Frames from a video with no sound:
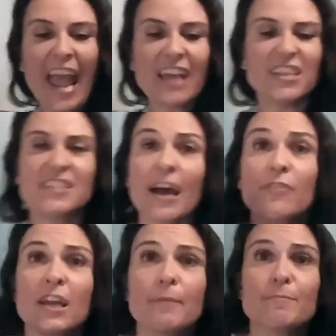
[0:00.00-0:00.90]
and the
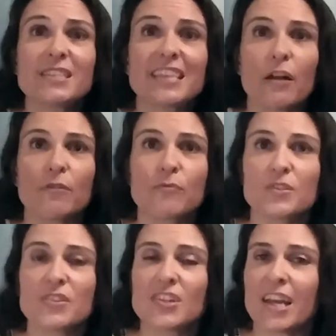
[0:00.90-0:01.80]
devil himself
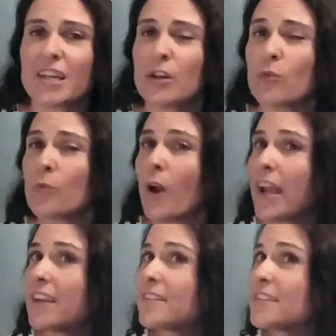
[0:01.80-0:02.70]
was standing
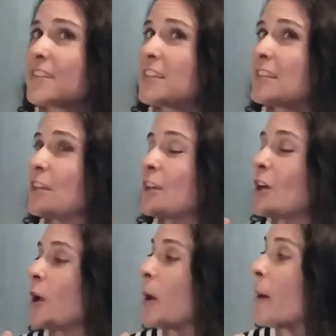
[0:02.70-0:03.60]
right
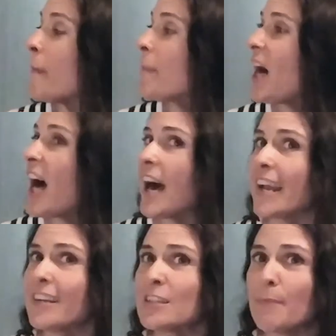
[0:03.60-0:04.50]

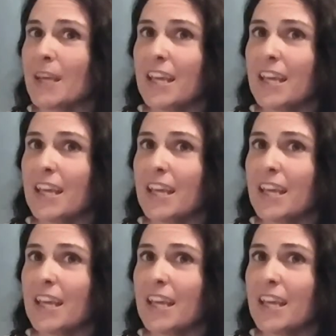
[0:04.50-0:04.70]
behind me.